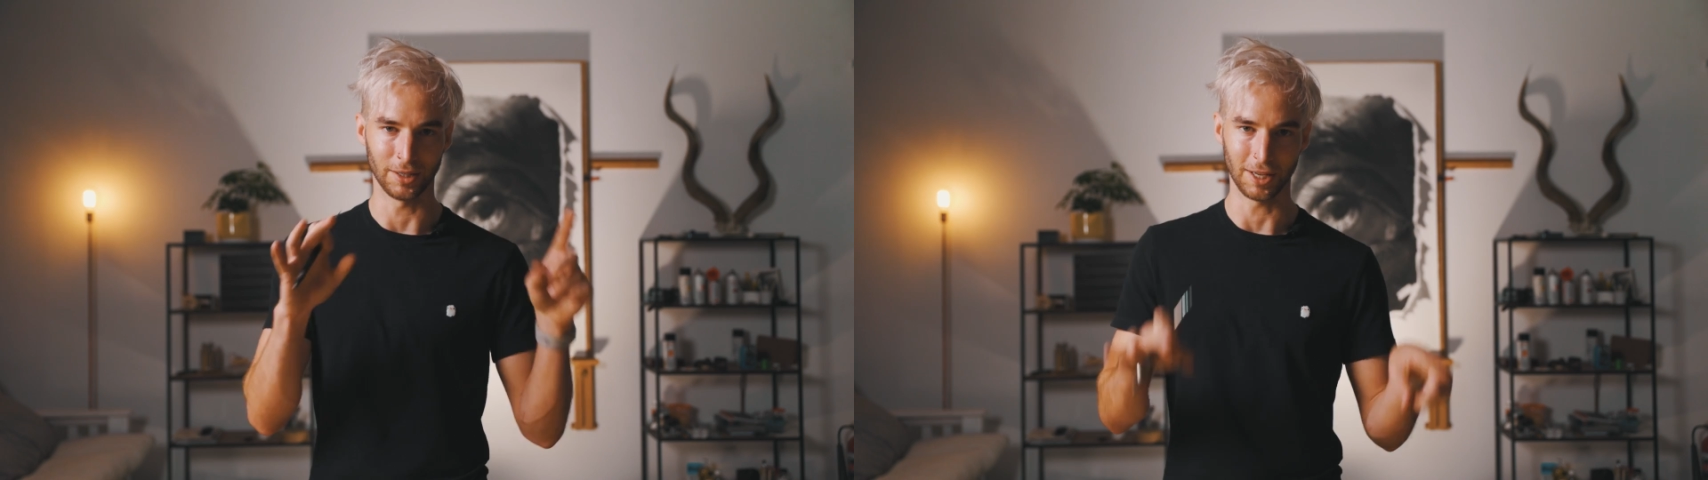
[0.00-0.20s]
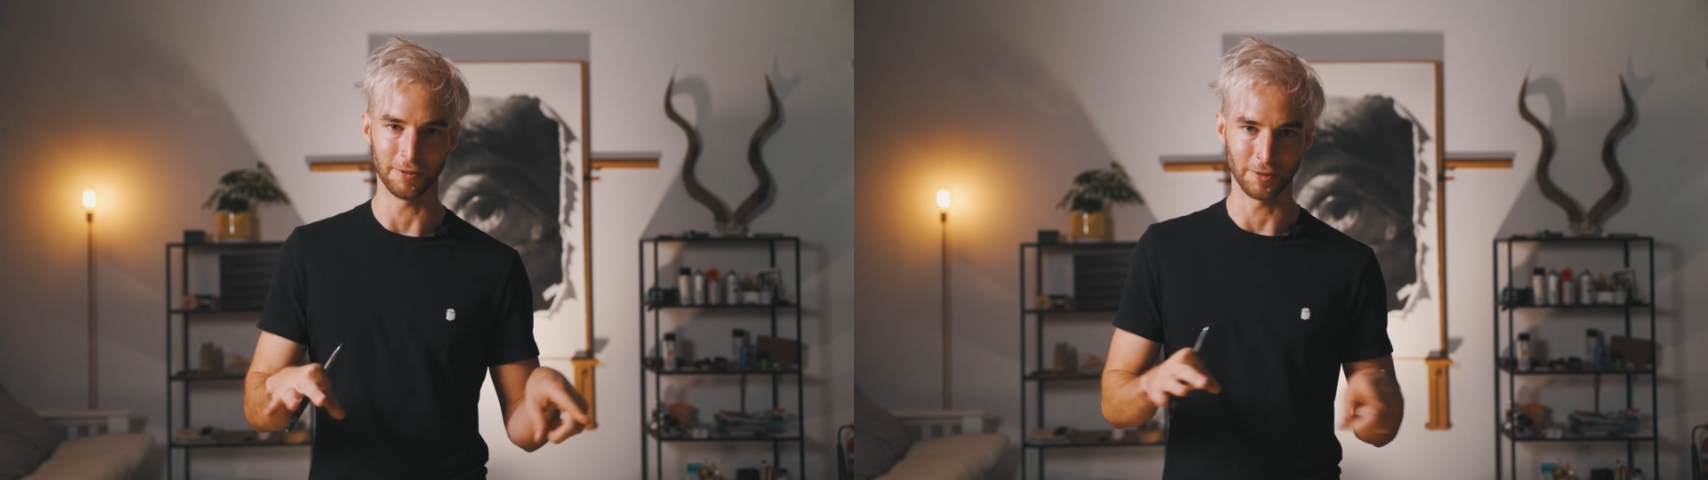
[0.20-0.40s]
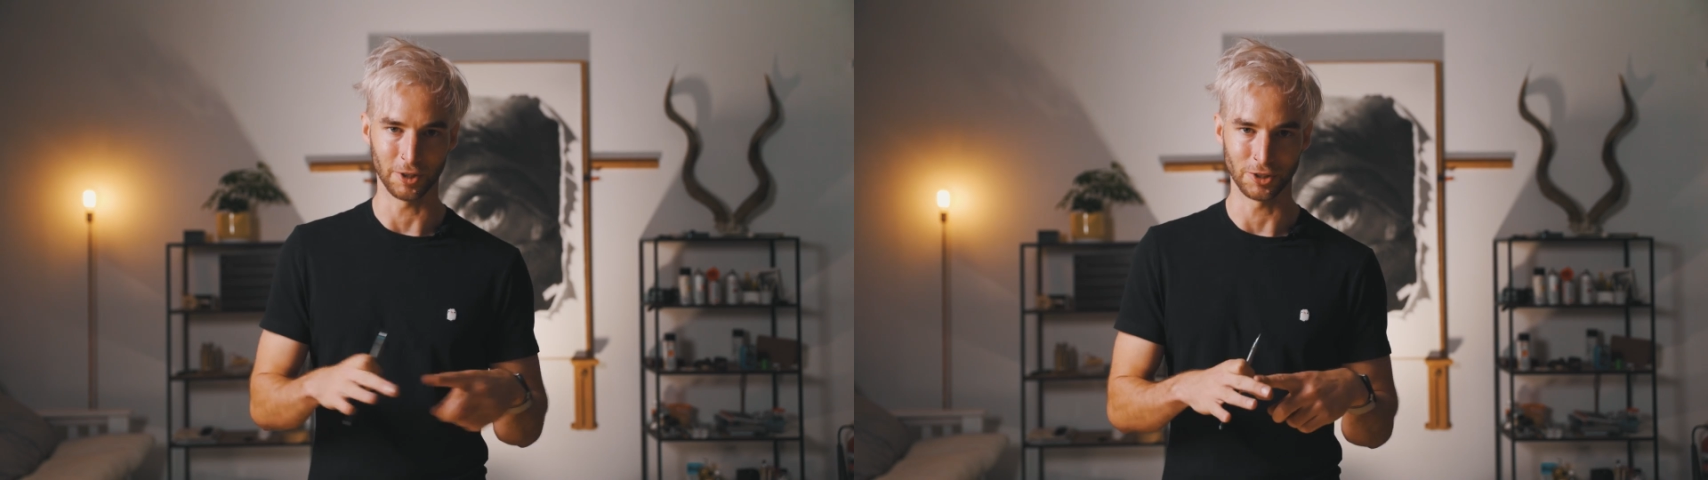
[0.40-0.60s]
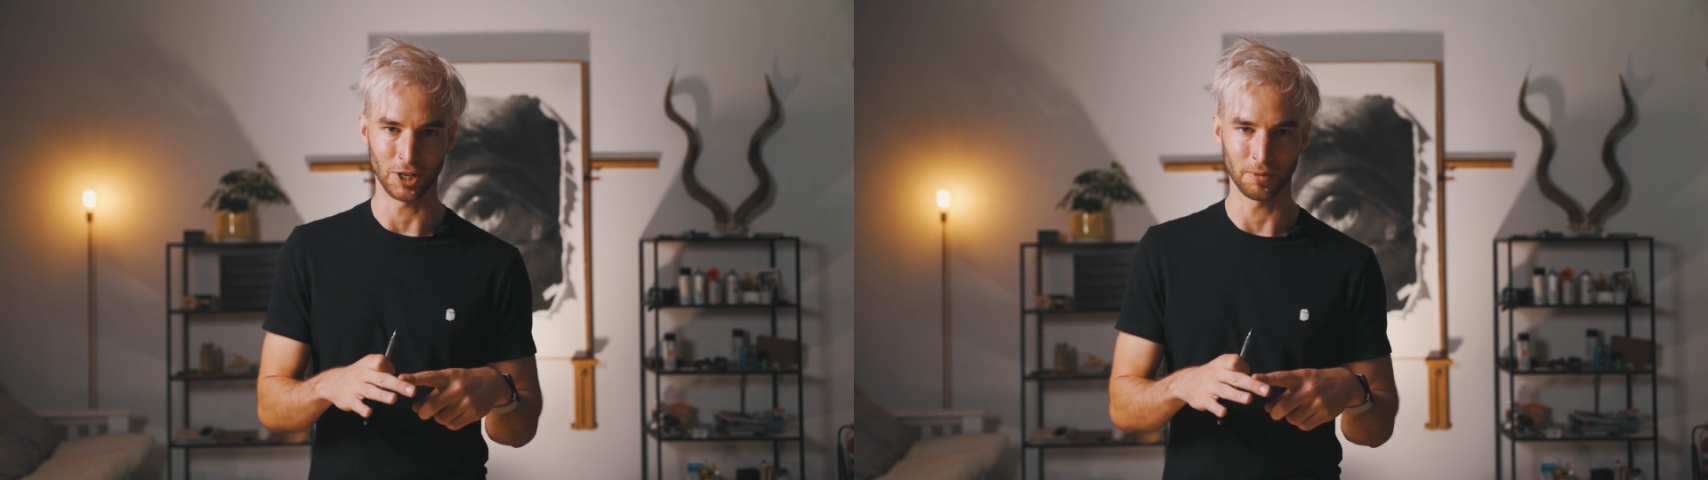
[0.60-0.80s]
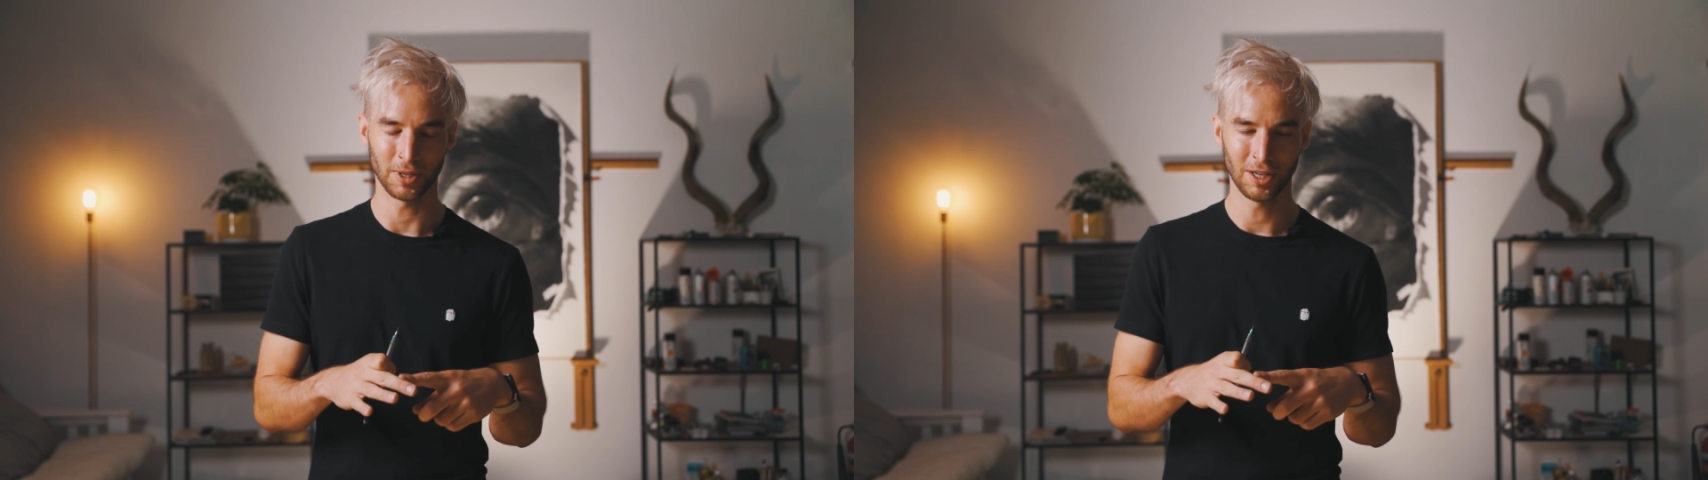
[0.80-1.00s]
in
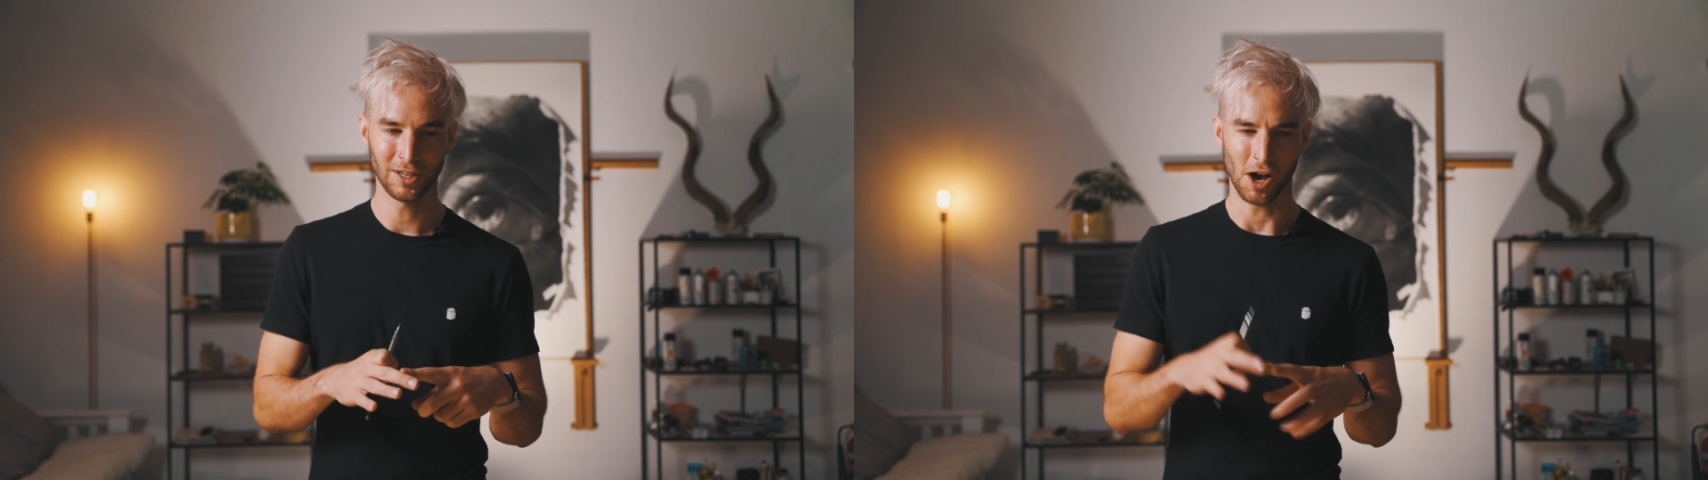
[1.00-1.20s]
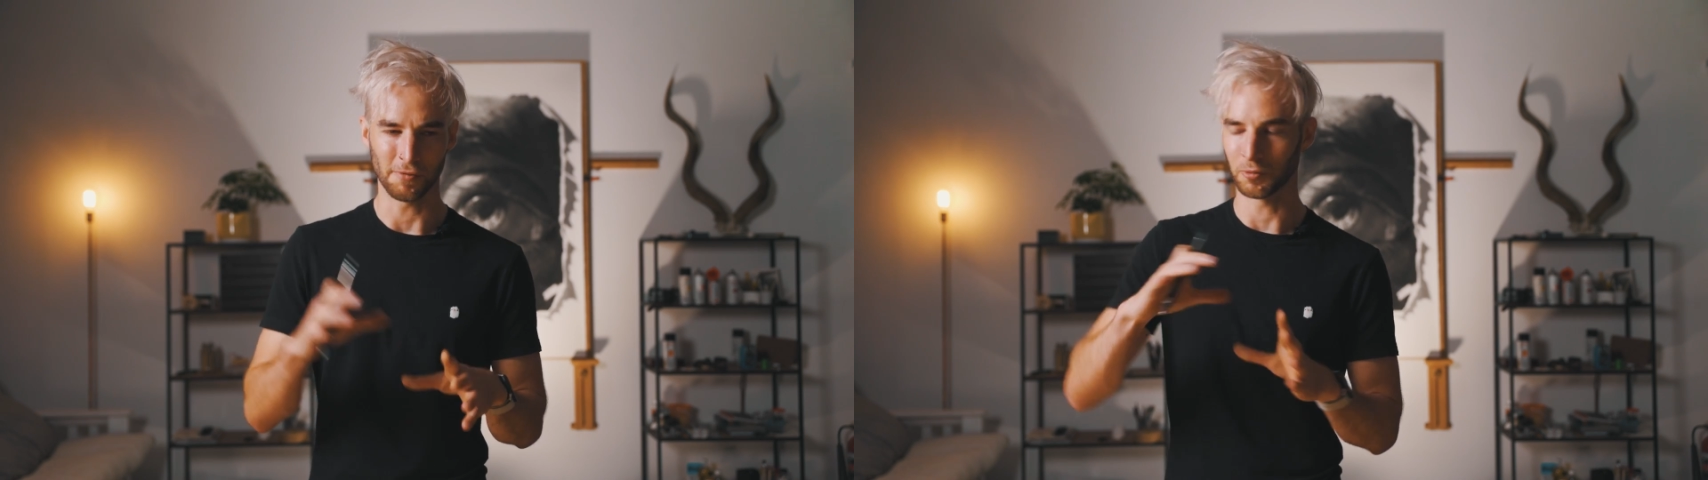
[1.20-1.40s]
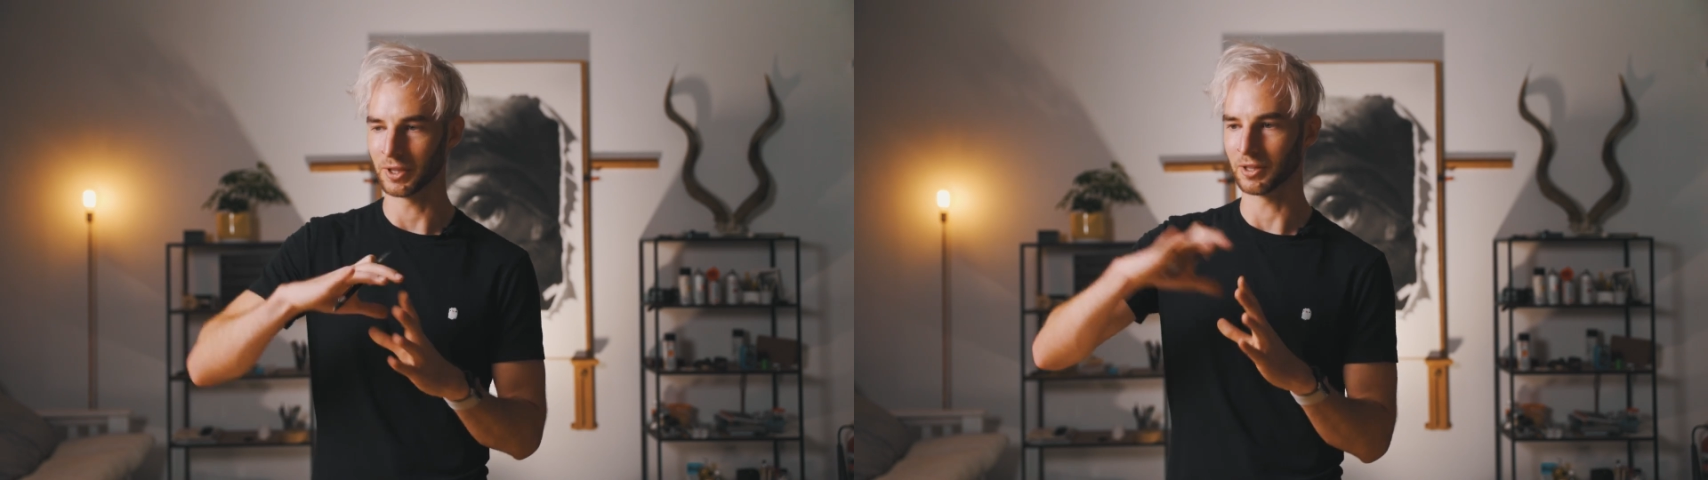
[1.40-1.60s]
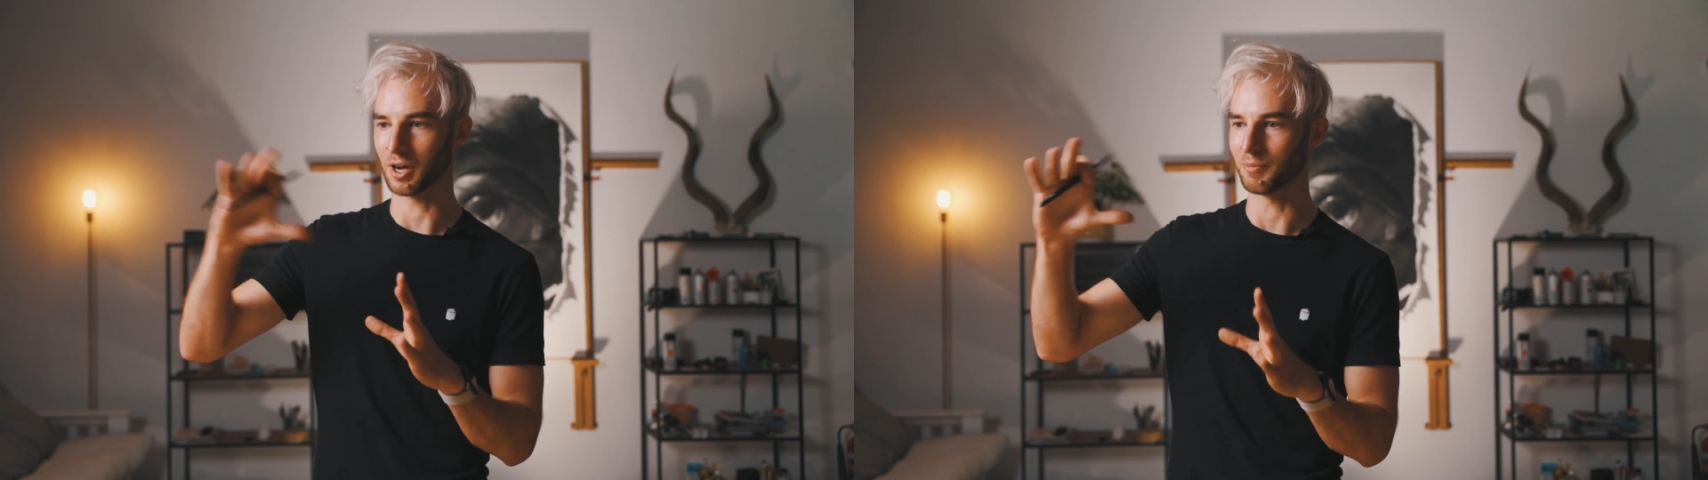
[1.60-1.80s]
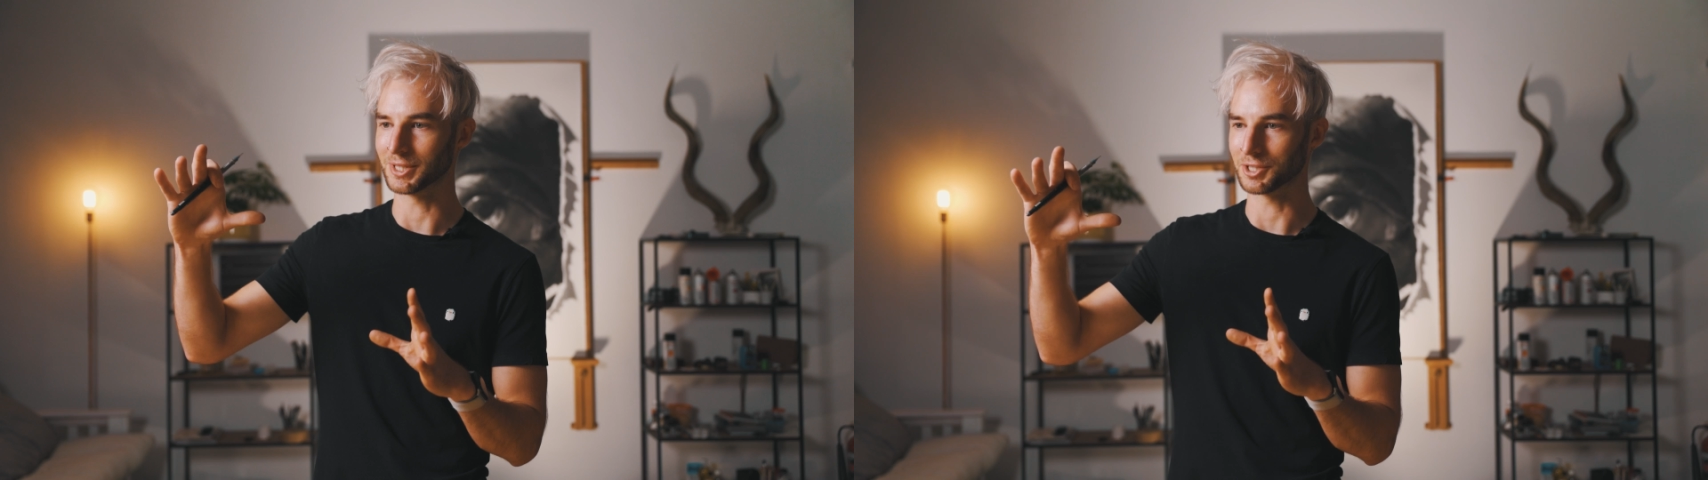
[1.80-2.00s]
Photoshop. Often when the
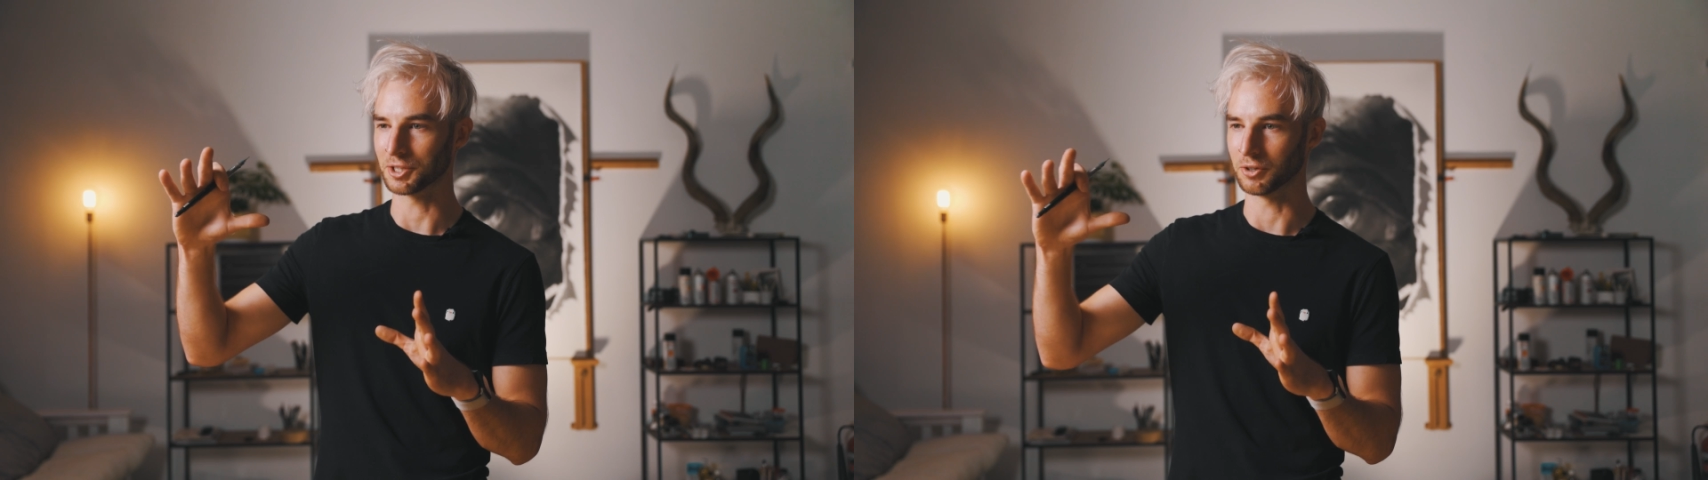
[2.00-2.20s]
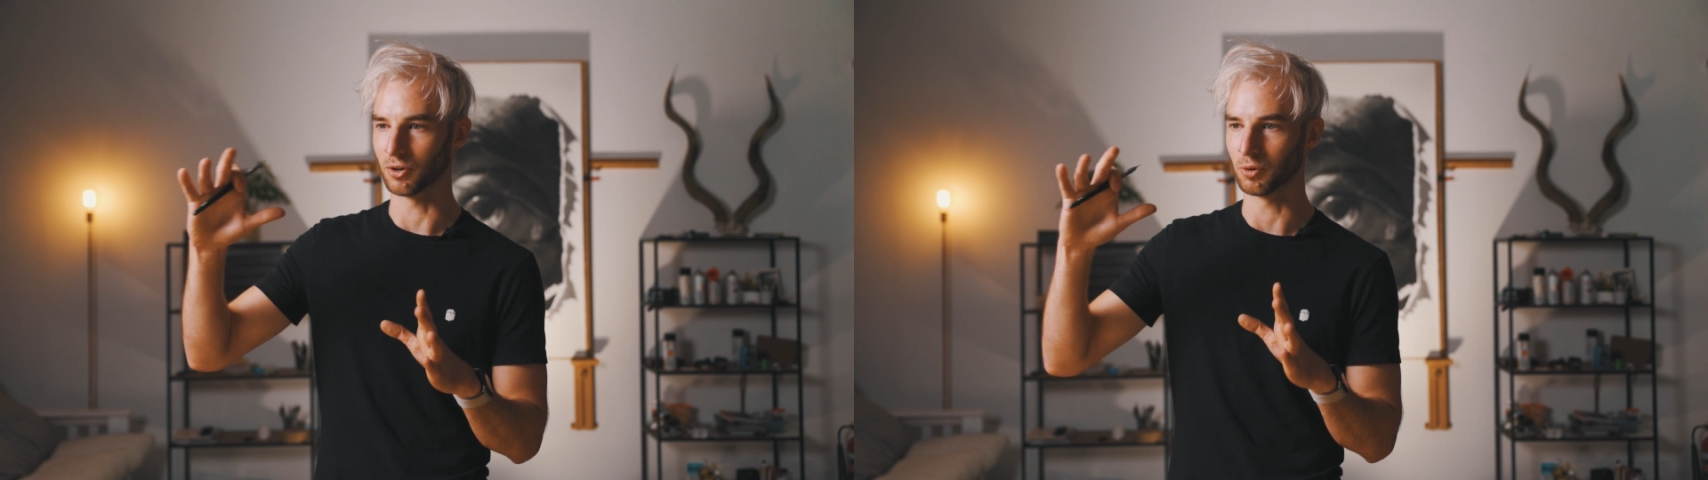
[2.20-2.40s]
composition